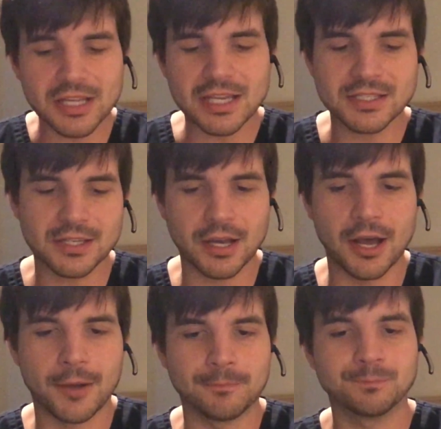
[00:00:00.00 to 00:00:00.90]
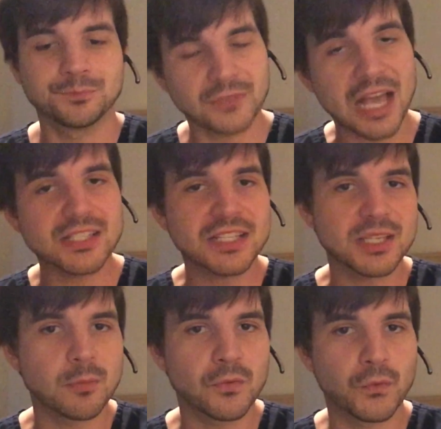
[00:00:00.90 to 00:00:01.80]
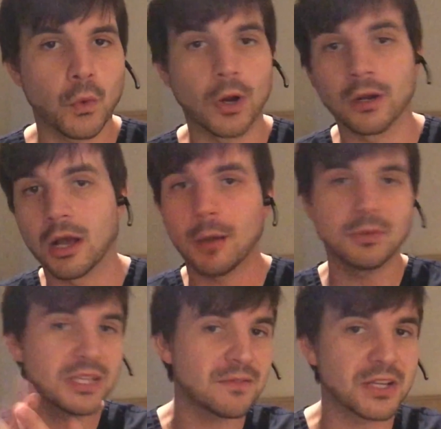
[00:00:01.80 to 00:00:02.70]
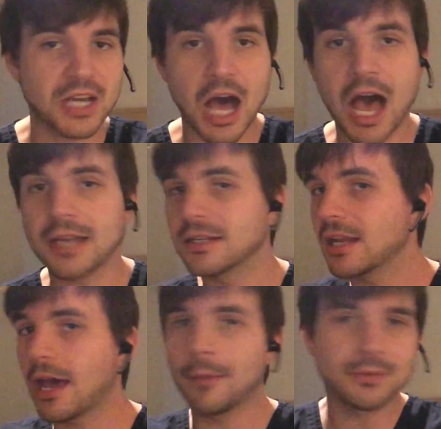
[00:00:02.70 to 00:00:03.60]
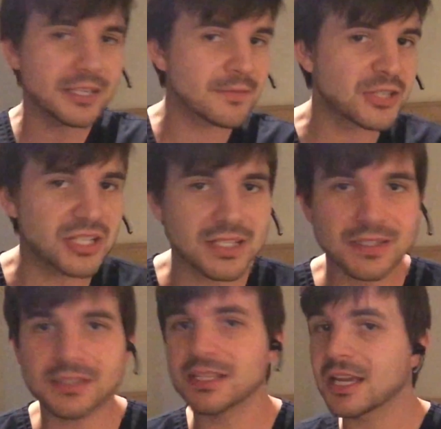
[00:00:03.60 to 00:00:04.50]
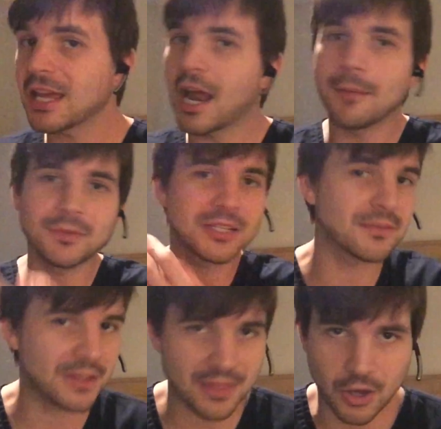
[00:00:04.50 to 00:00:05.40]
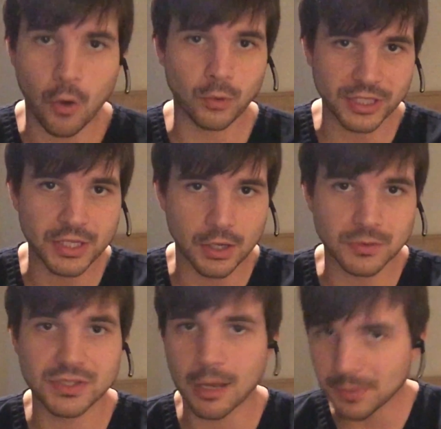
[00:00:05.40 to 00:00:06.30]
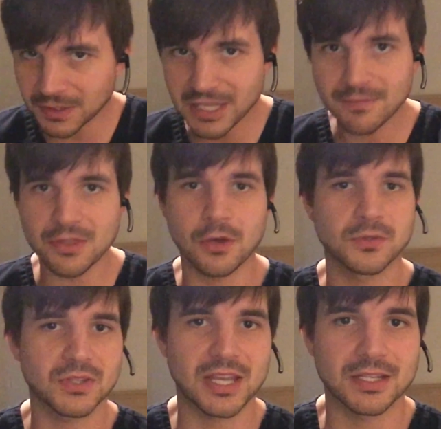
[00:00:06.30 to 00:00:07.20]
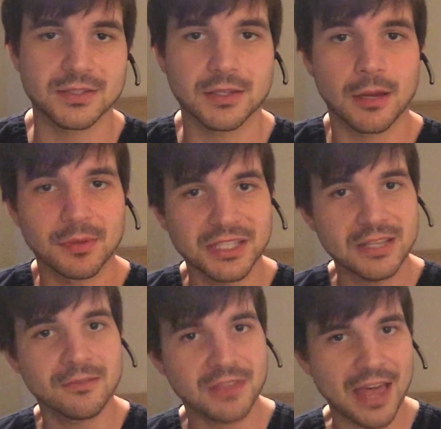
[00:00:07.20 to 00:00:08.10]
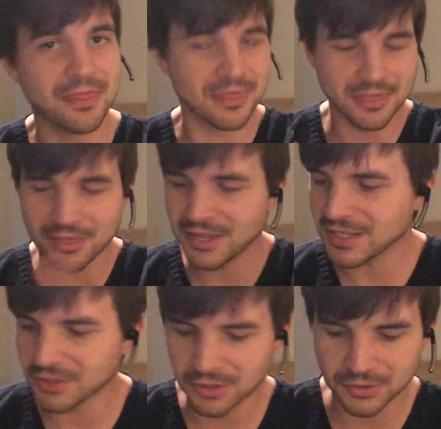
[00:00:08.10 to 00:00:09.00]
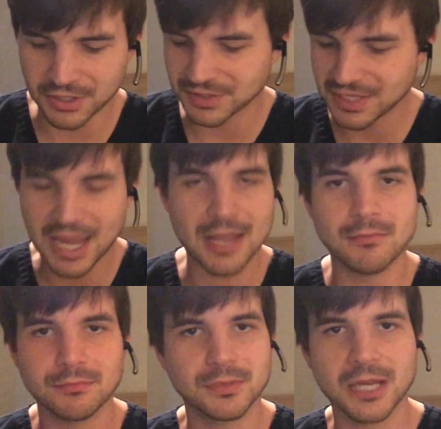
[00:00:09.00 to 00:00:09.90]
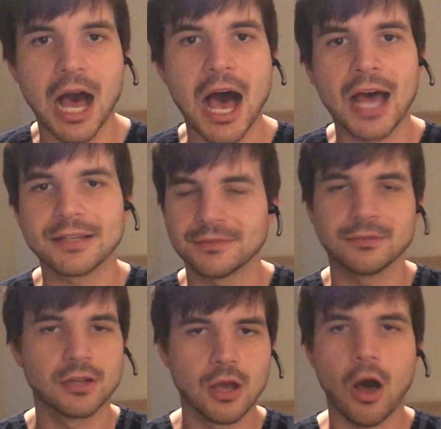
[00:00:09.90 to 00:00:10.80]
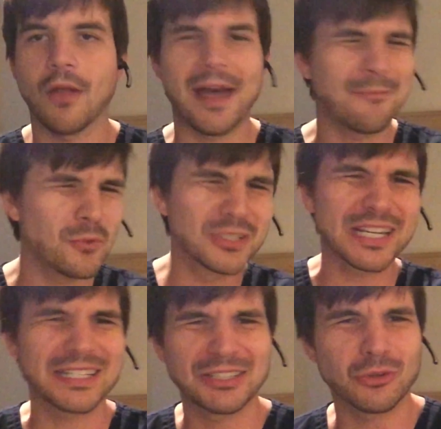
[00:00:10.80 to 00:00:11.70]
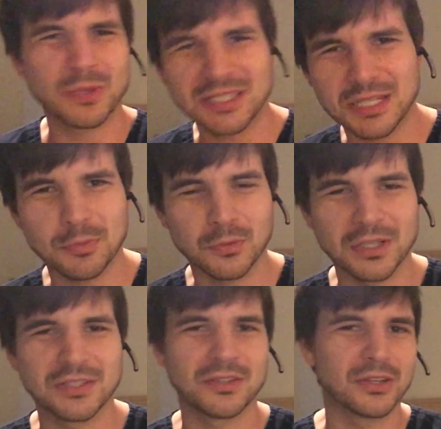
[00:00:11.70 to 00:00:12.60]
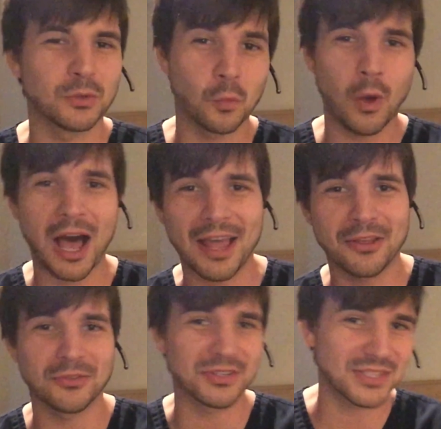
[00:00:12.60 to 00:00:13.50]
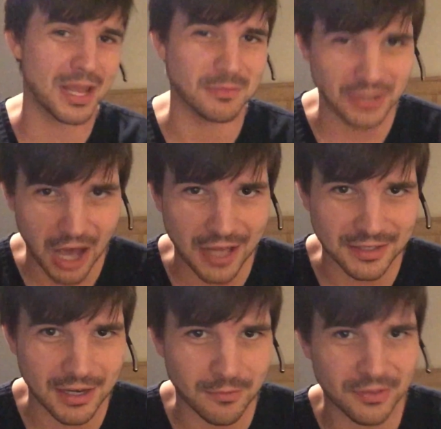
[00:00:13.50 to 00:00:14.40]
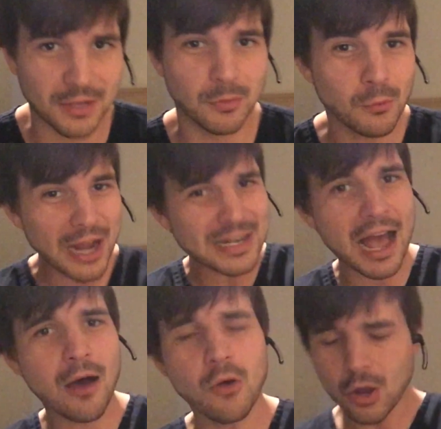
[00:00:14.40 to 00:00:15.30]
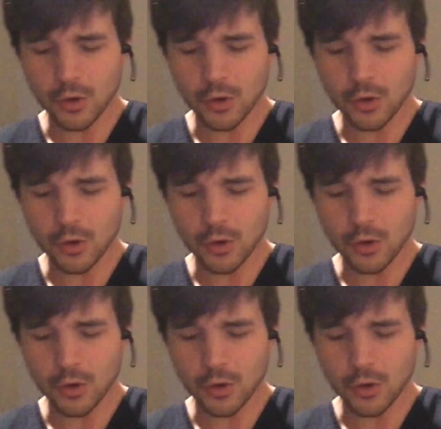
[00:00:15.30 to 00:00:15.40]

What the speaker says: is, as I said before, I believe in God, I believe in Jesus, and I believe in the Holy Ghost. I believe in those things. I believe that these are the same God and all that. And we'll dig a little bit deeper into the why they're the same God and everything. But right now,